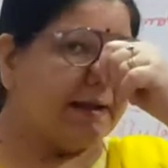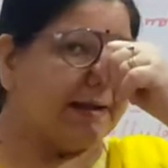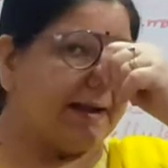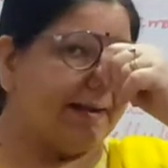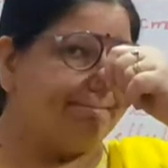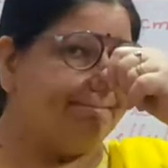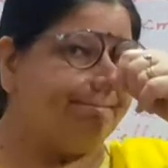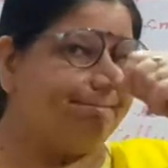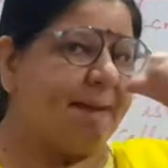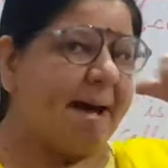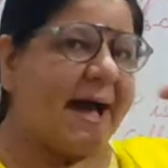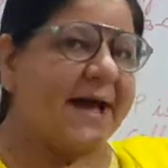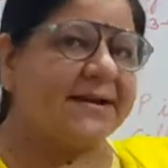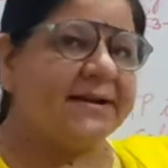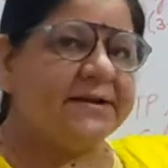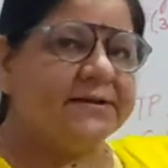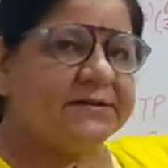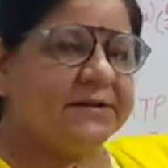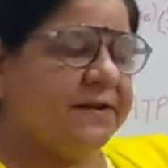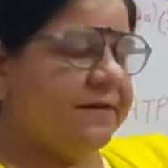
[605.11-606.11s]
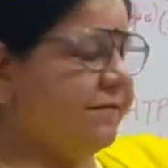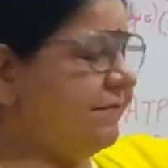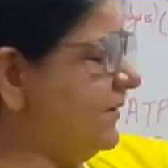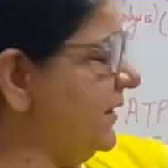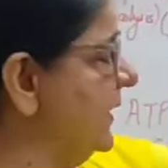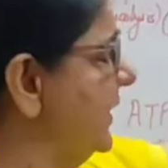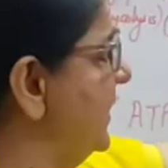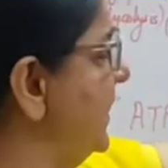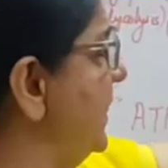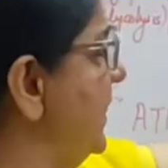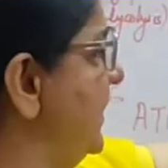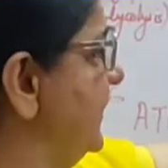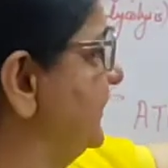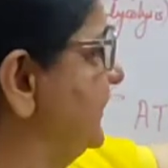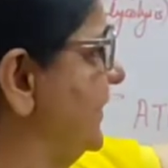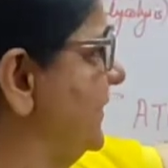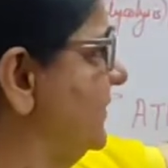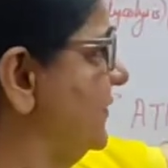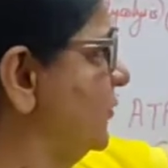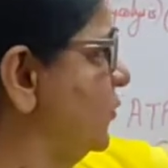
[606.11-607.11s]
Comparatively, it
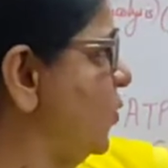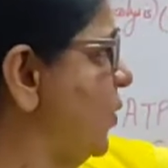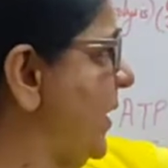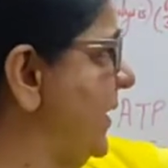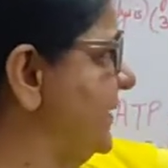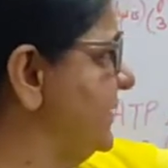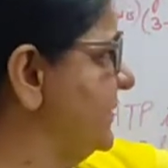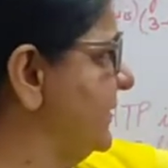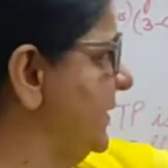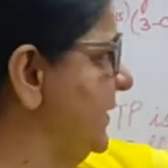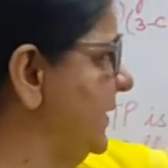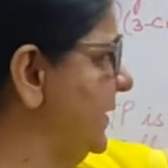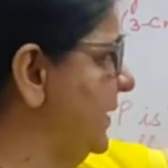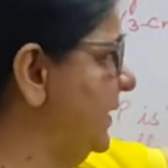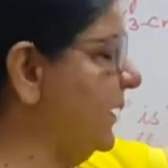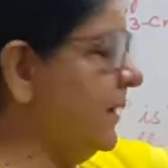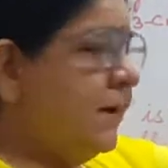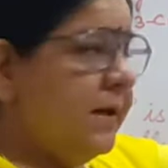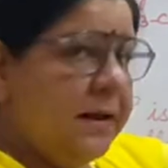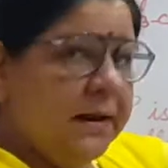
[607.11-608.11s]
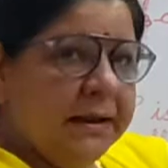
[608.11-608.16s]
is quite a